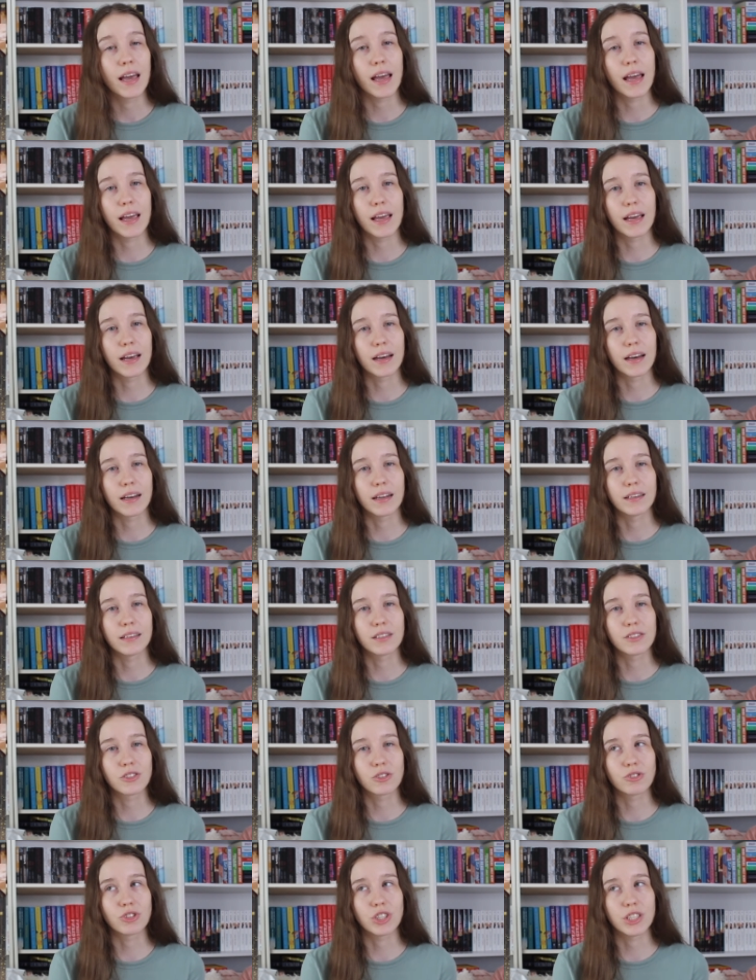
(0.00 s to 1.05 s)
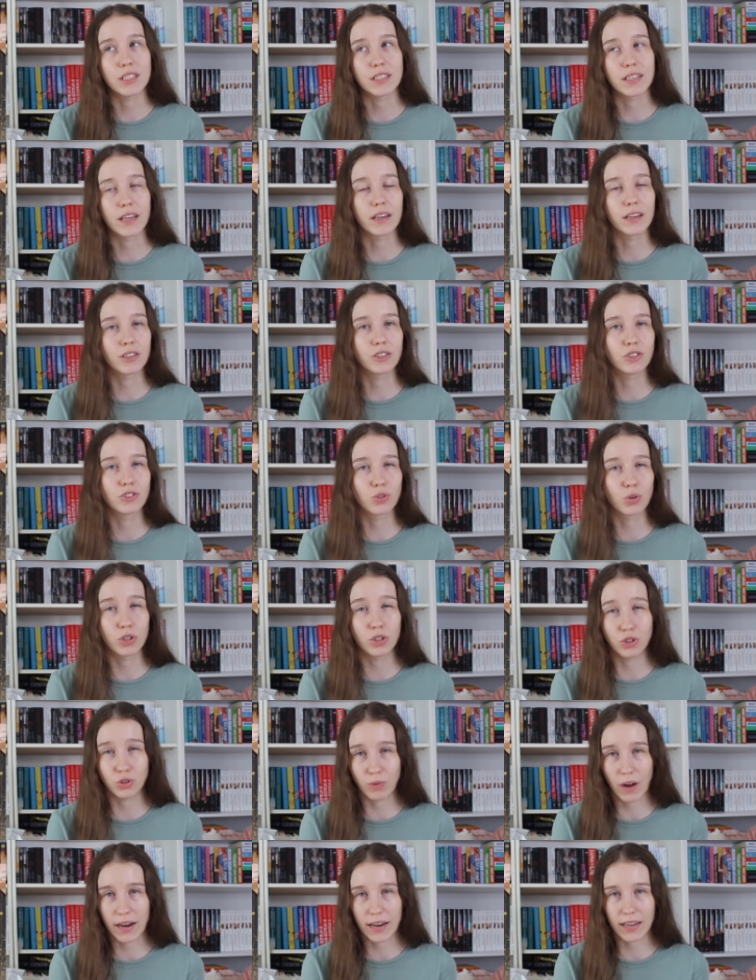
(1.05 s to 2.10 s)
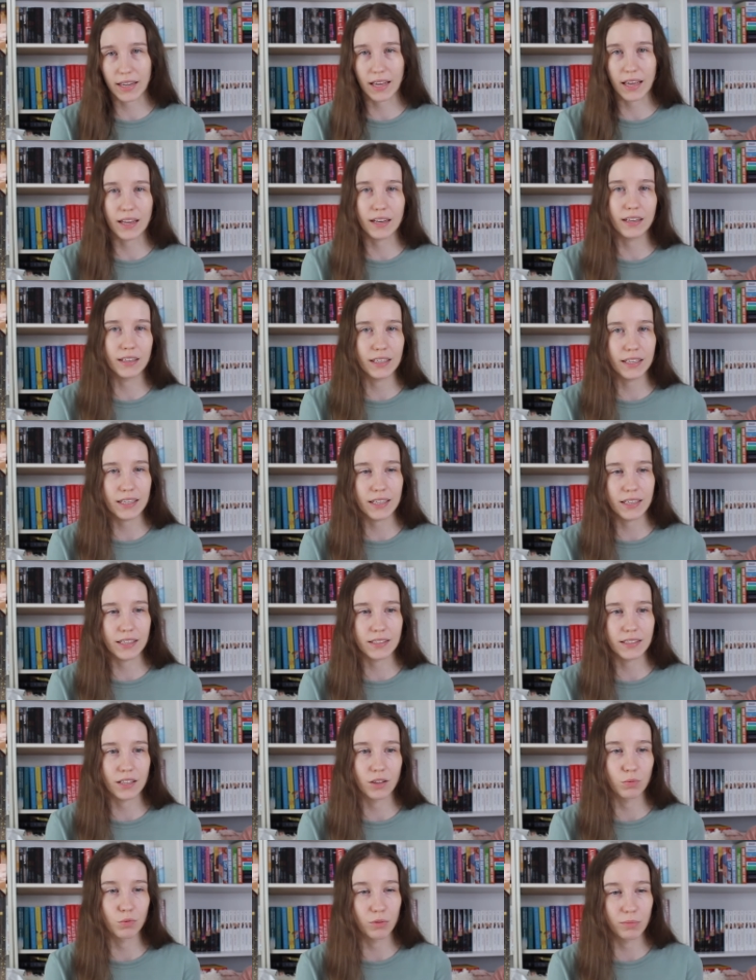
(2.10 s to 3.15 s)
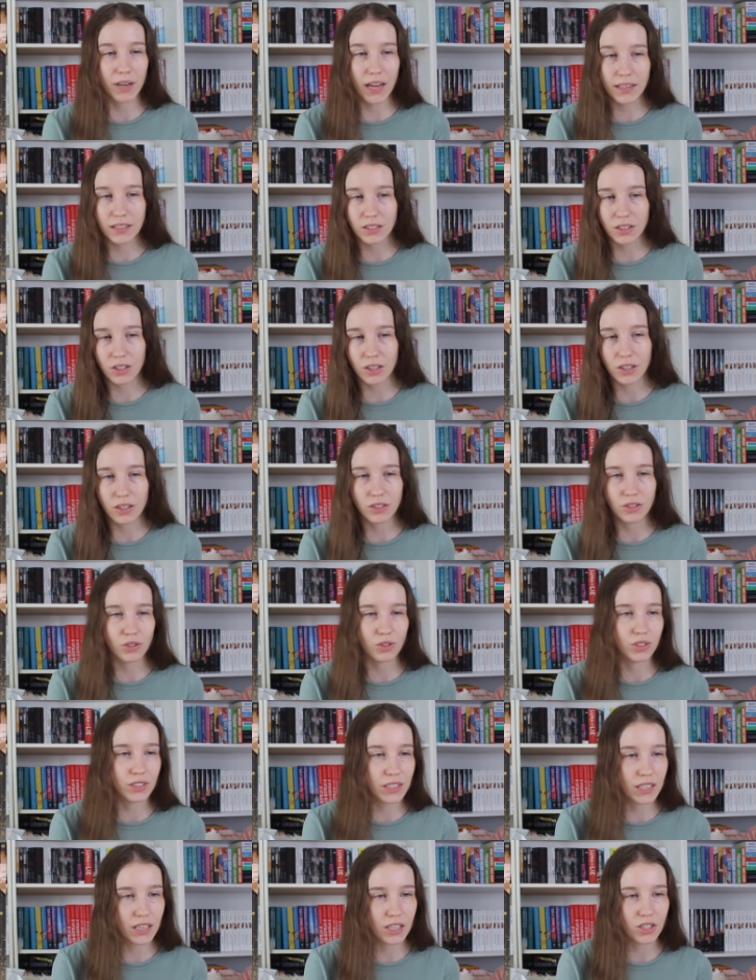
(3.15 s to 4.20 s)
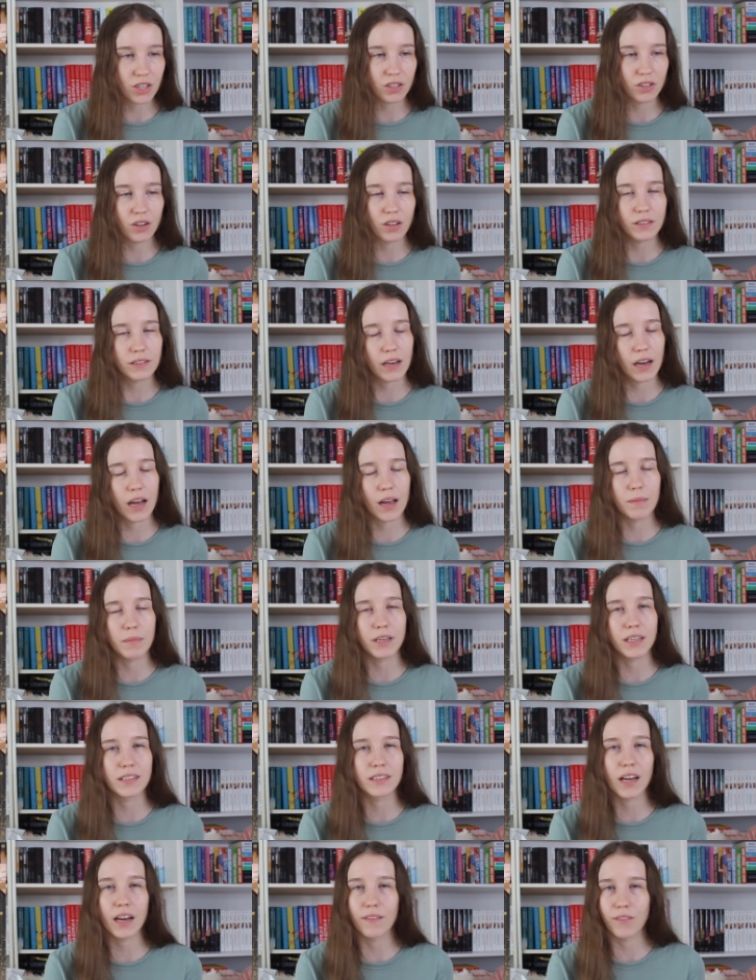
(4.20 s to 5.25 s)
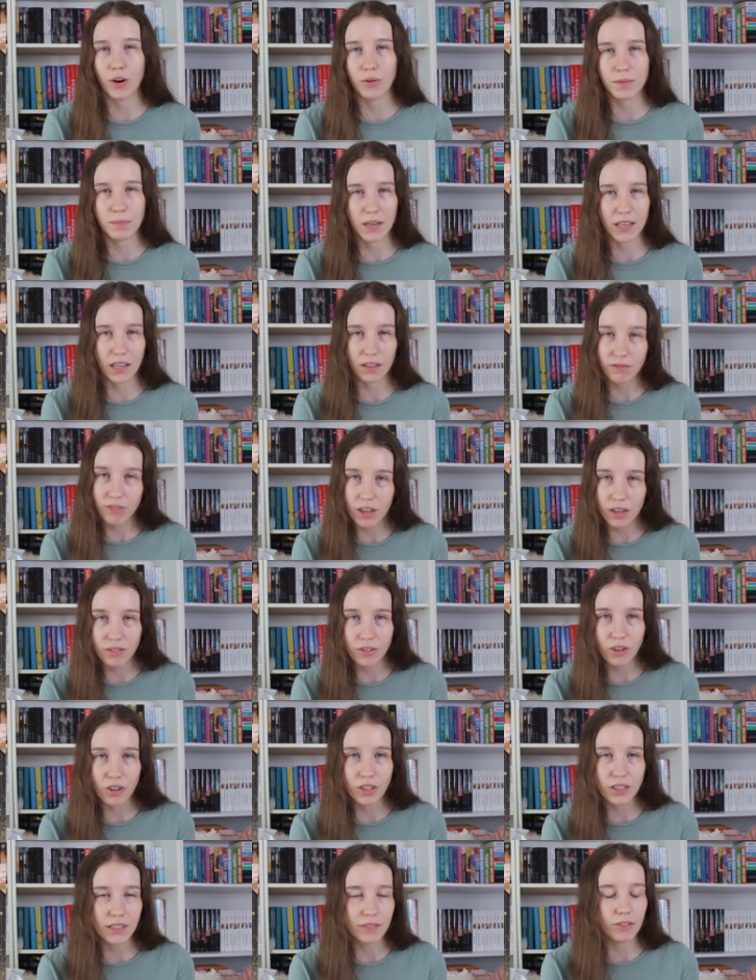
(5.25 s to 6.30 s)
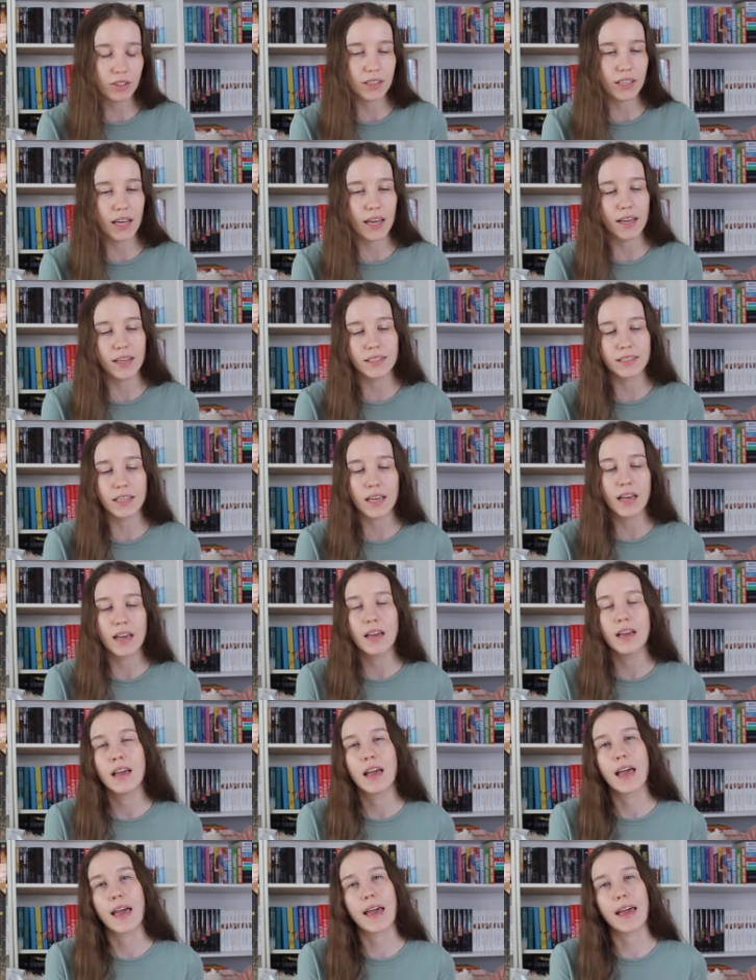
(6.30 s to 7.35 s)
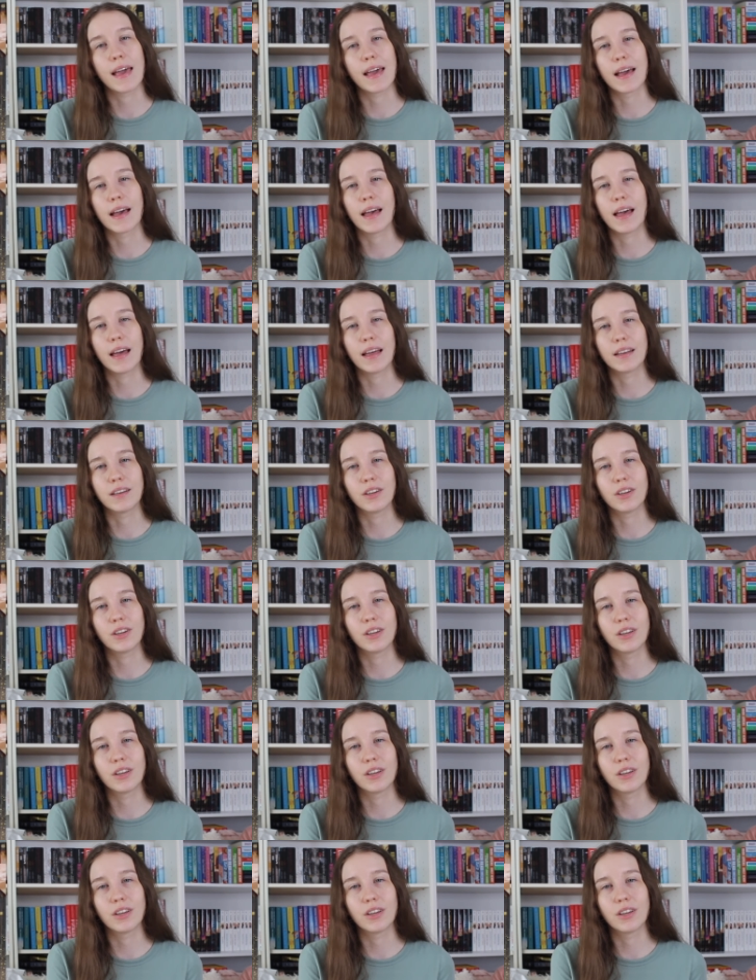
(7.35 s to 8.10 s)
and so she's like sort of dreading it and he is in the room next to her so they're seeing each other all the time and he's kind of always making fun of her and different things and